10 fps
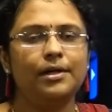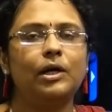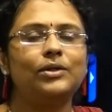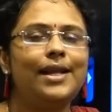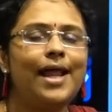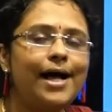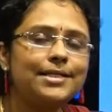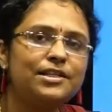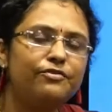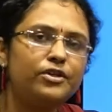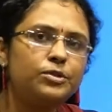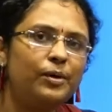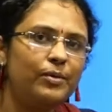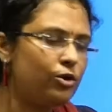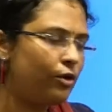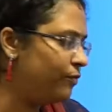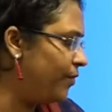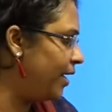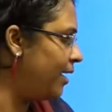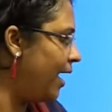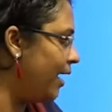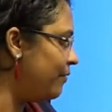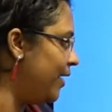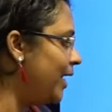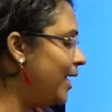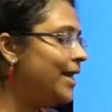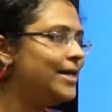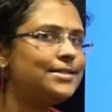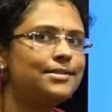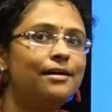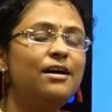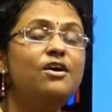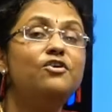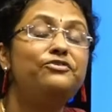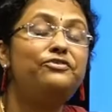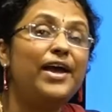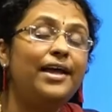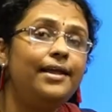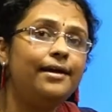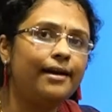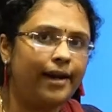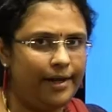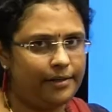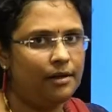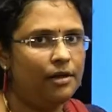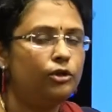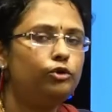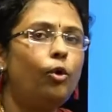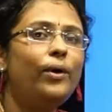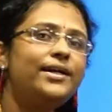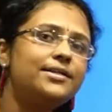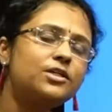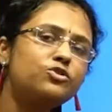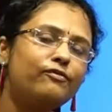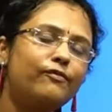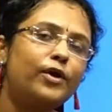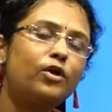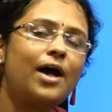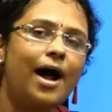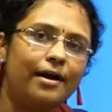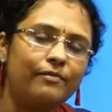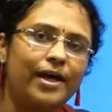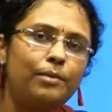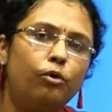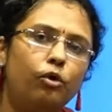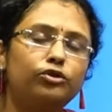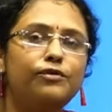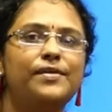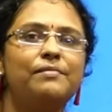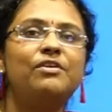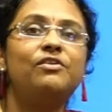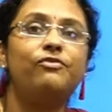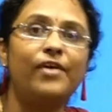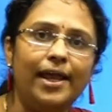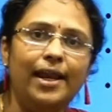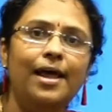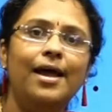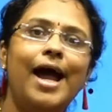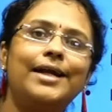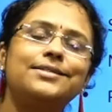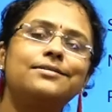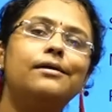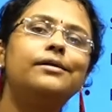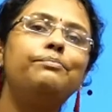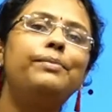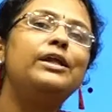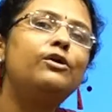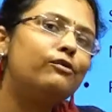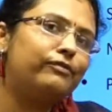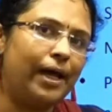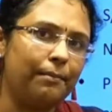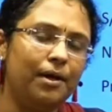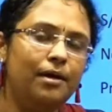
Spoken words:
Now, the last difference between software and hardware is the failure rate. Though it is a software or a hardware, both of them will fail at a certain period of time.